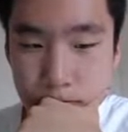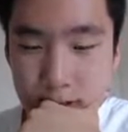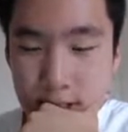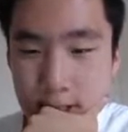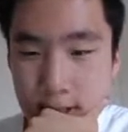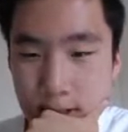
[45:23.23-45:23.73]

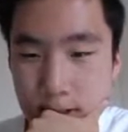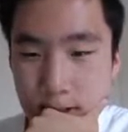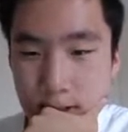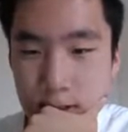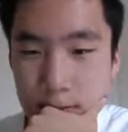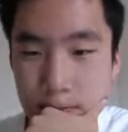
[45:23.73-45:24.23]
Okay,
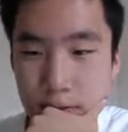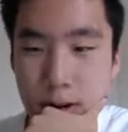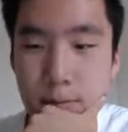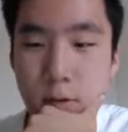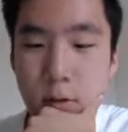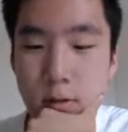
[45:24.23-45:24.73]

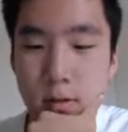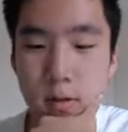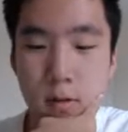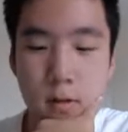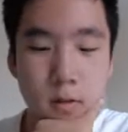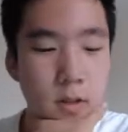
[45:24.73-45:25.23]
I'm going
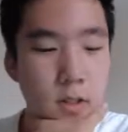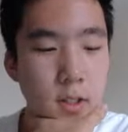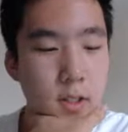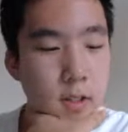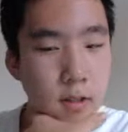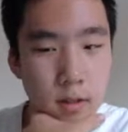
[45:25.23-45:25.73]
to.
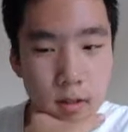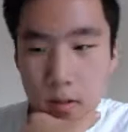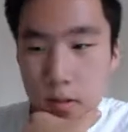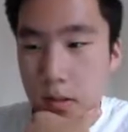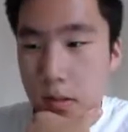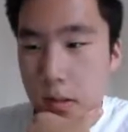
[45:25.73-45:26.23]

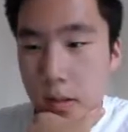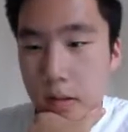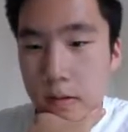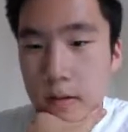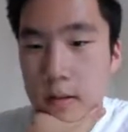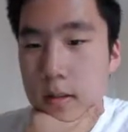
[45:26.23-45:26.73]

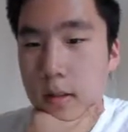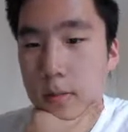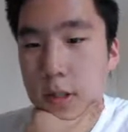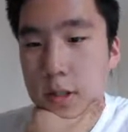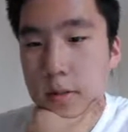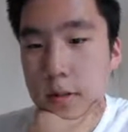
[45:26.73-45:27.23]
Alright, so
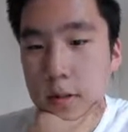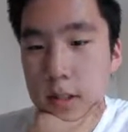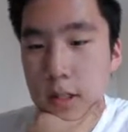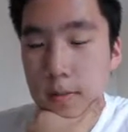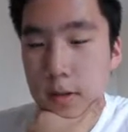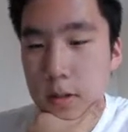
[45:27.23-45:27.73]
looks
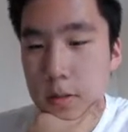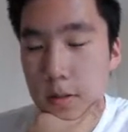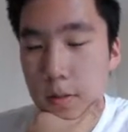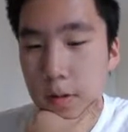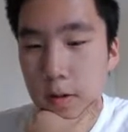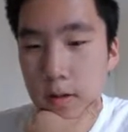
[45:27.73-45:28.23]
like most
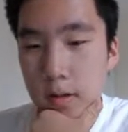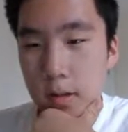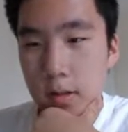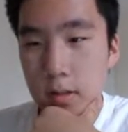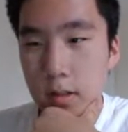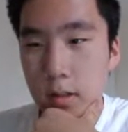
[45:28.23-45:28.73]
people are
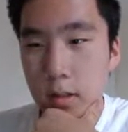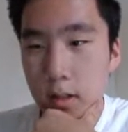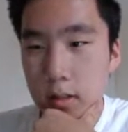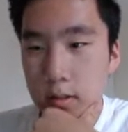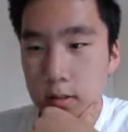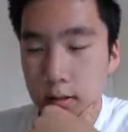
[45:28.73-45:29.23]
done.
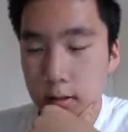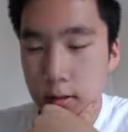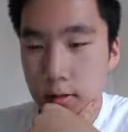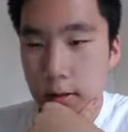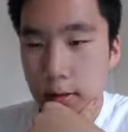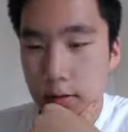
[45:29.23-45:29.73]

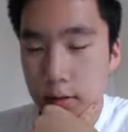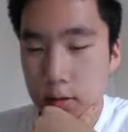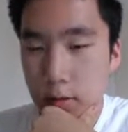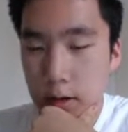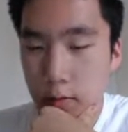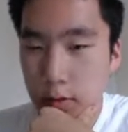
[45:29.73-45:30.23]
So if you
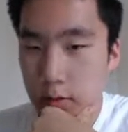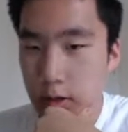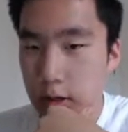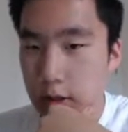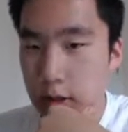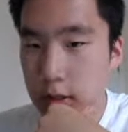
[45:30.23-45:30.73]
do have any
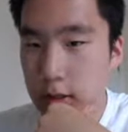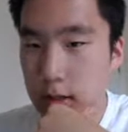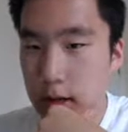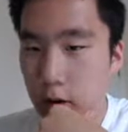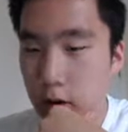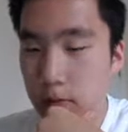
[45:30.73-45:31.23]
questions,
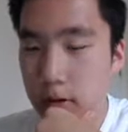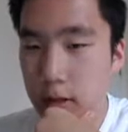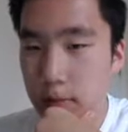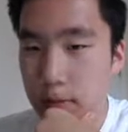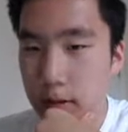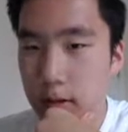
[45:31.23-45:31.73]
I'll open
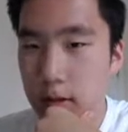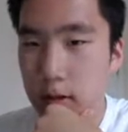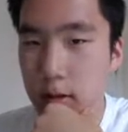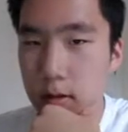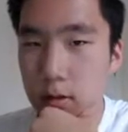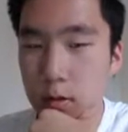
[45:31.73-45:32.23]
up a
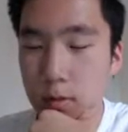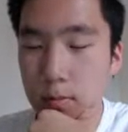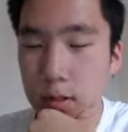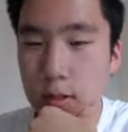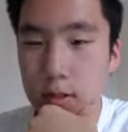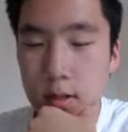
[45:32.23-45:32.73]
Google
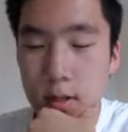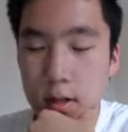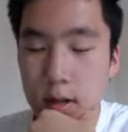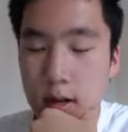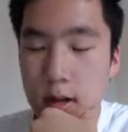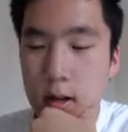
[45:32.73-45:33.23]
Meet
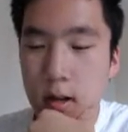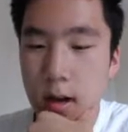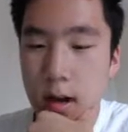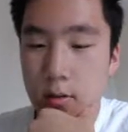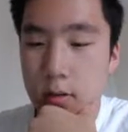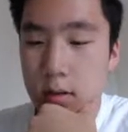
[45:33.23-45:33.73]

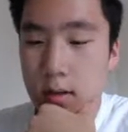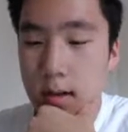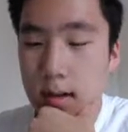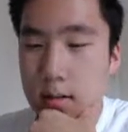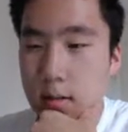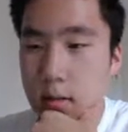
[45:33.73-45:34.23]
after the
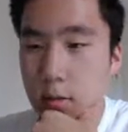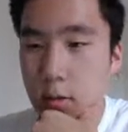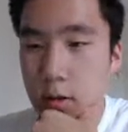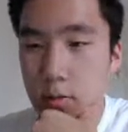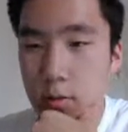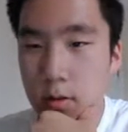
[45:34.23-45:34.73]
class to
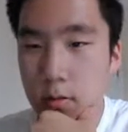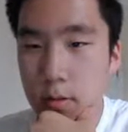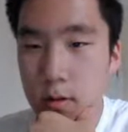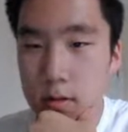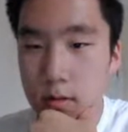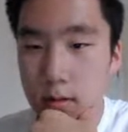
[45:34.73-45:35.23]
work with you
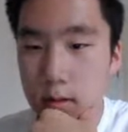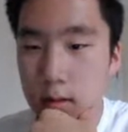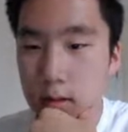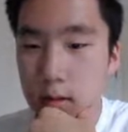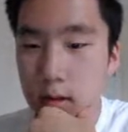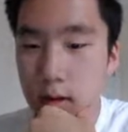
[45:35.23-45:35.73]
personally.
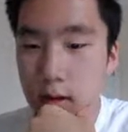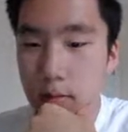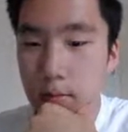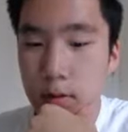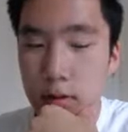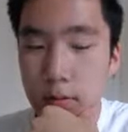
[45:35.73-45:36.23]

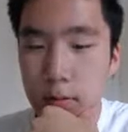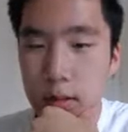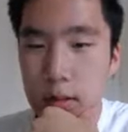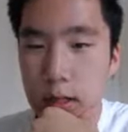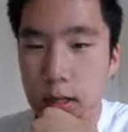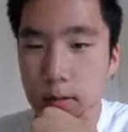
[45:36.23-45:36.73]
But in the
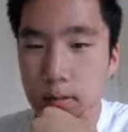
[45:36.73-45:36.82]
meantime,